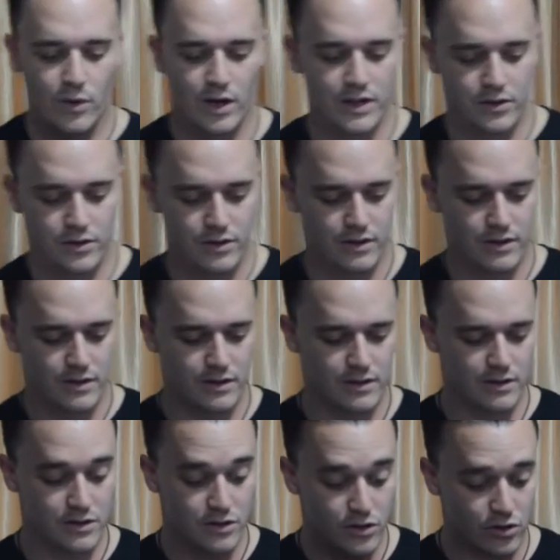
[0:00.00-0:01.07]
to 21,
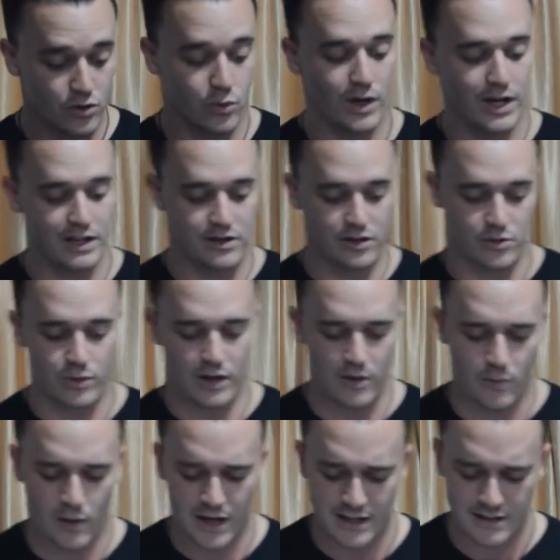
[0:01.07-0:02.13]

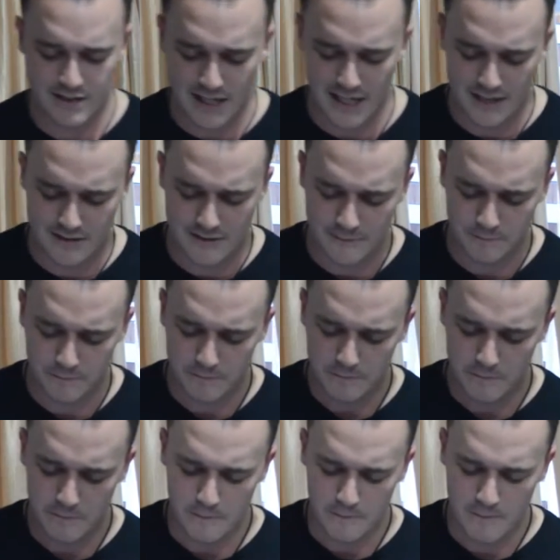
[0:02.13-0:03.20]
it says,
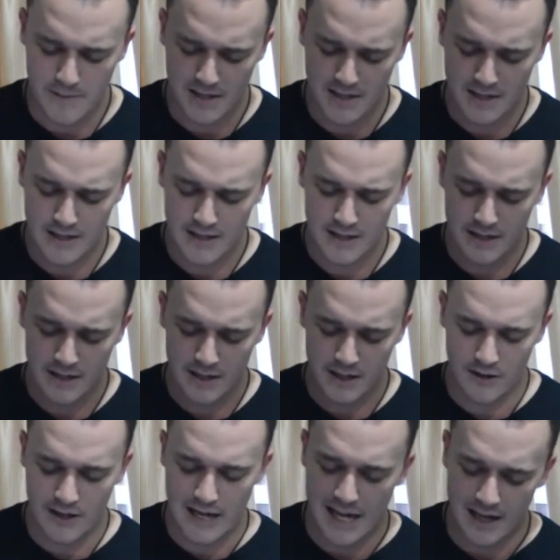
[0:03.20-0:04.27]

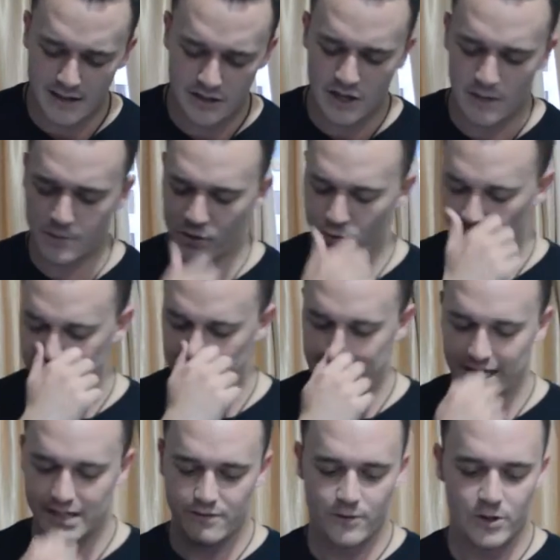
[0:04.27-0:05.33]
here in Acts chapter
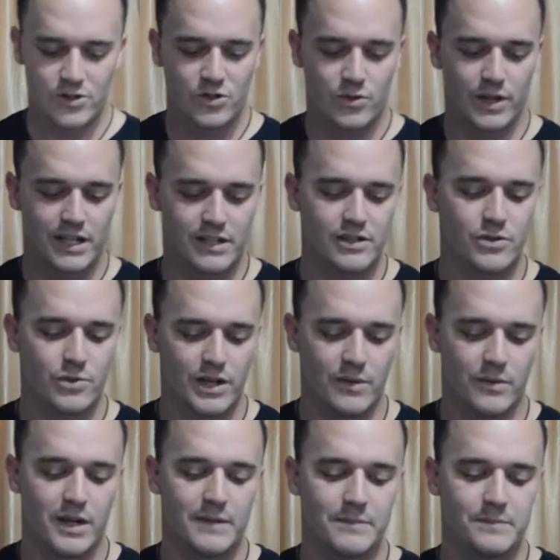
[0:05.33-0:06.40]
26, verse 20 to
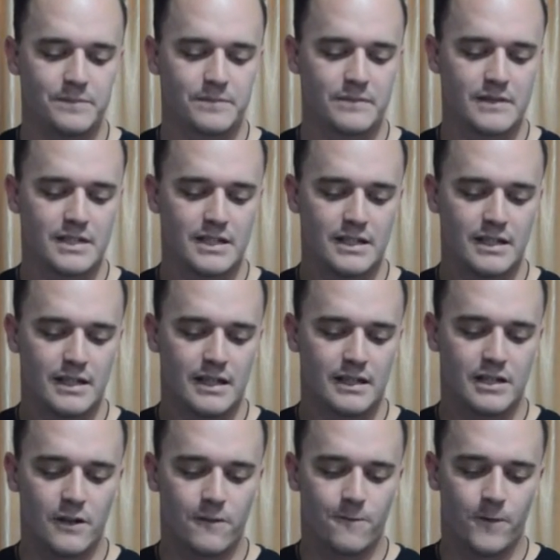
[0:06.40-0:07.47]
21, it
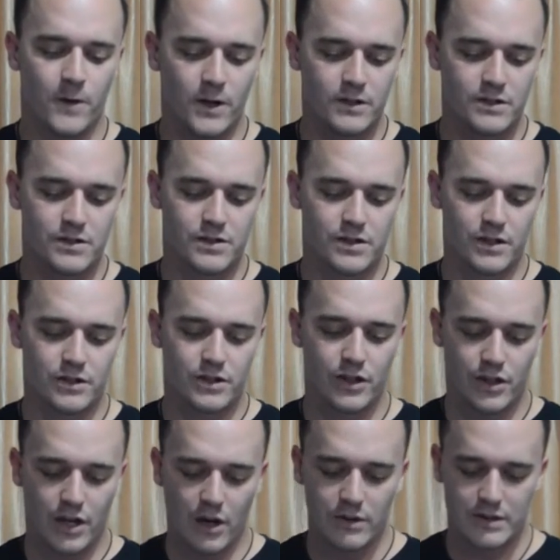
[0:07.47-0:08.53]
says, first to
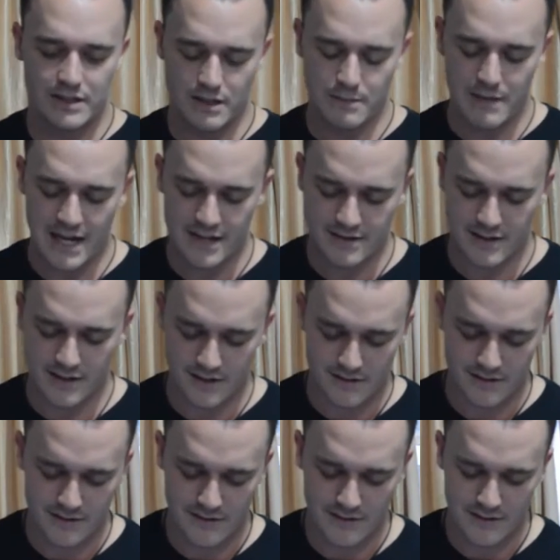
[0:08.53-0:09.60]
those in
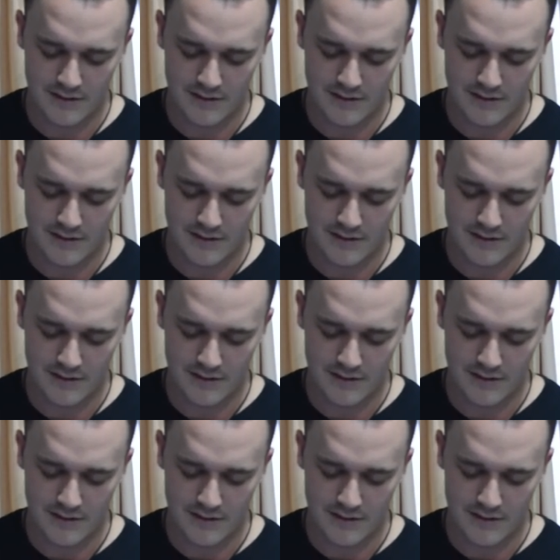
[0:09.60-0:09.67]
Damascus,